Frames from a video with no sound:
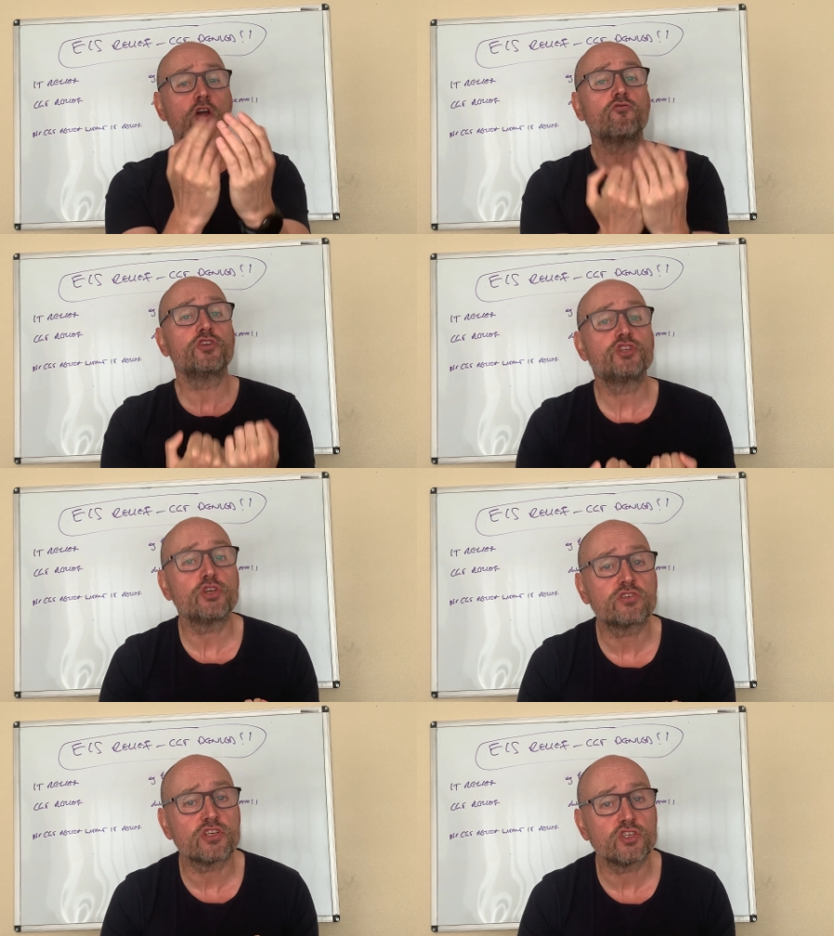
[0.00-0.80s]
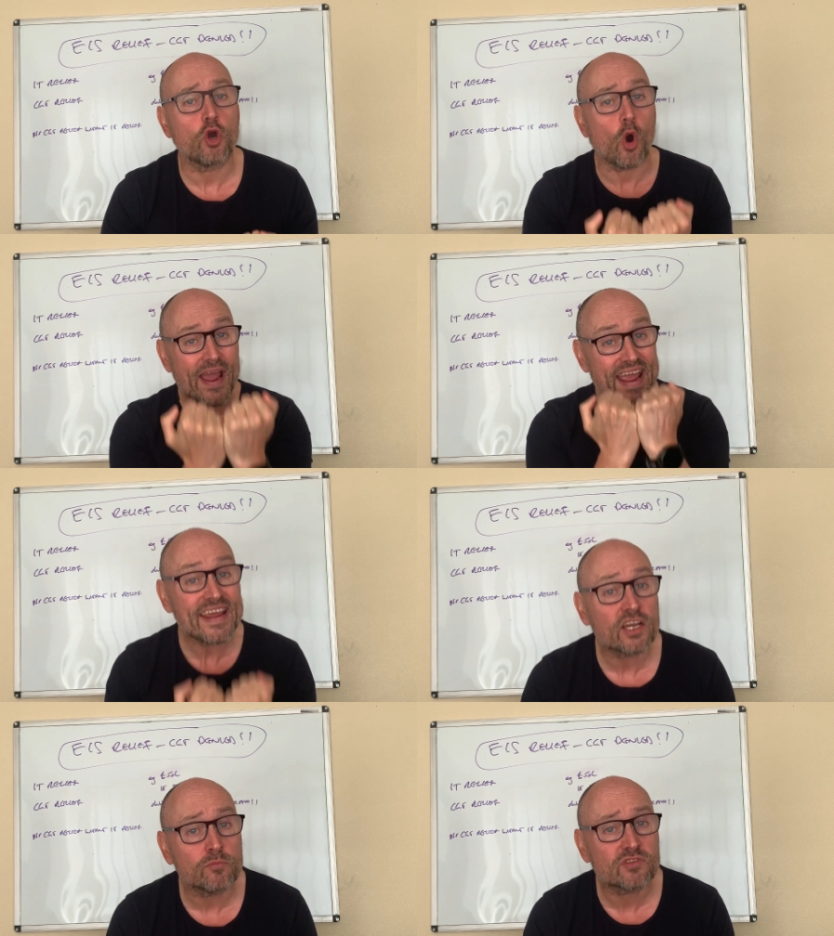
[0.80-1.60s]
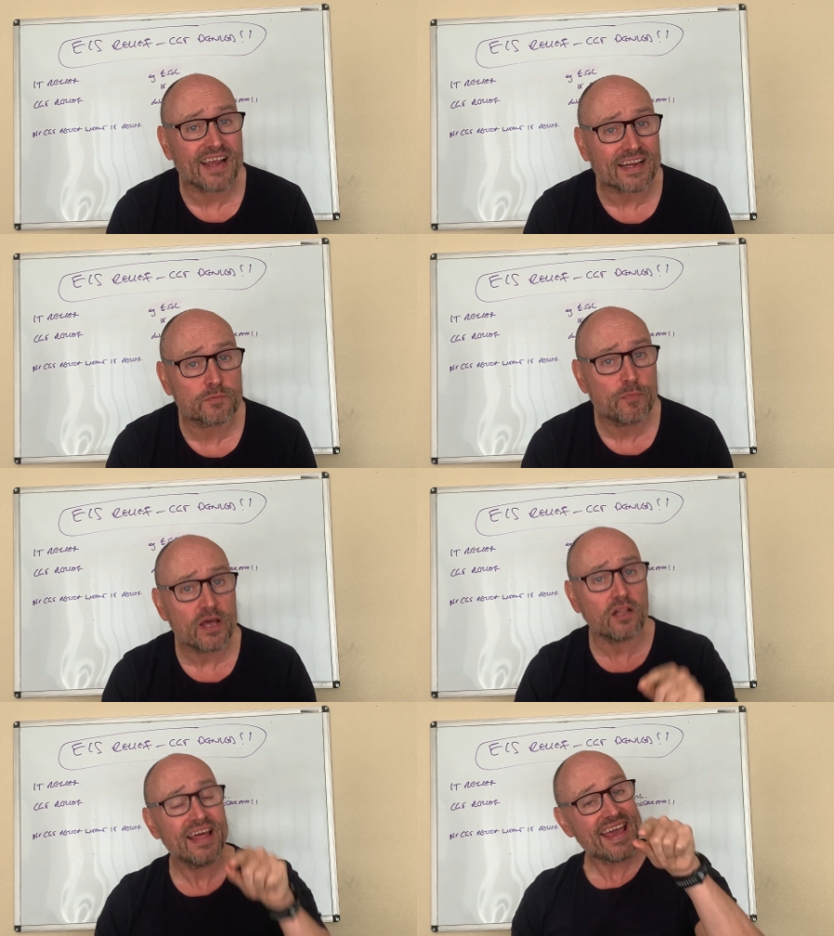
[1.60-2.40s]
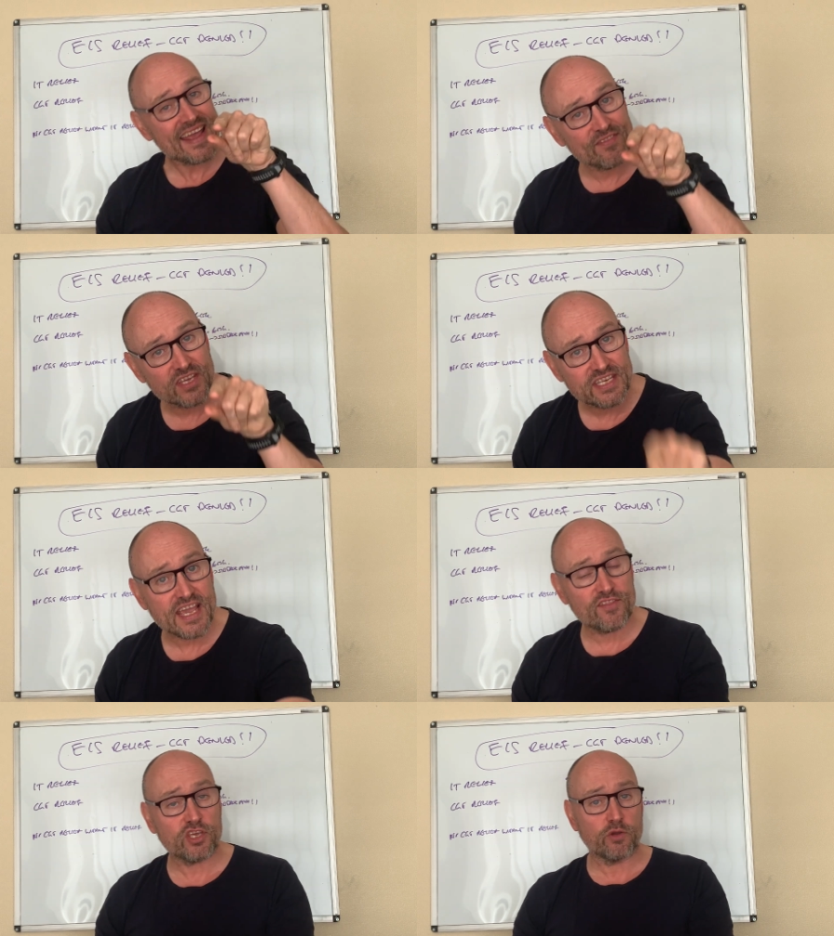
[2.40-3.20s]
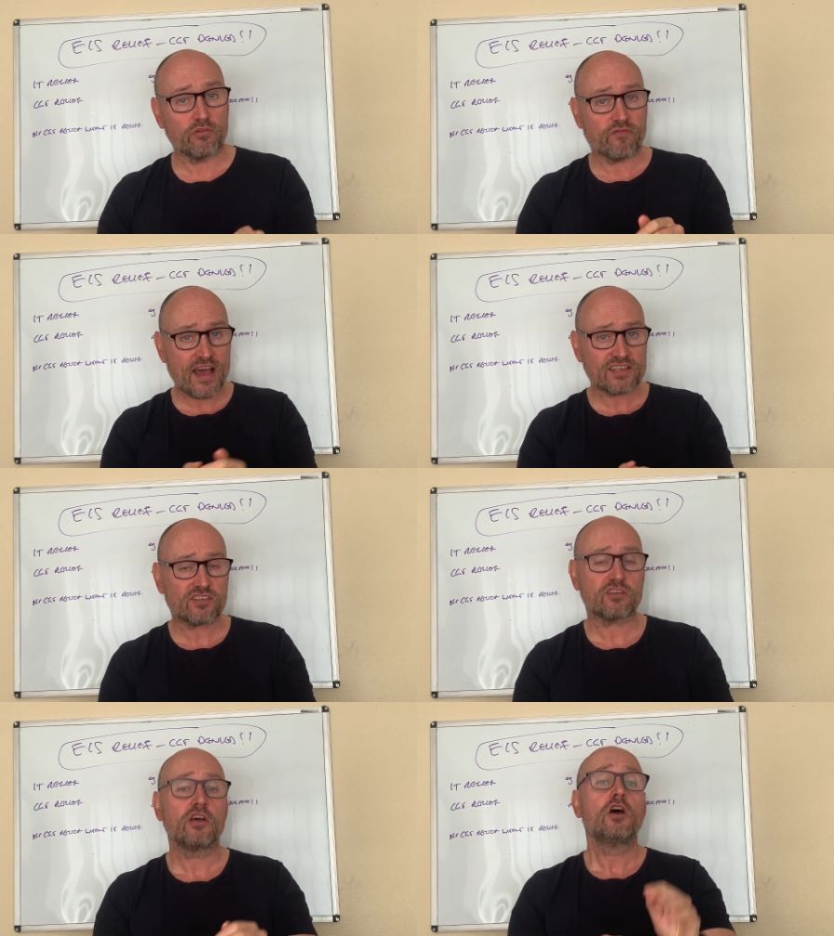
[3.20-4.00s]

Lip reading: reduces your income tax bill in the year that you invest,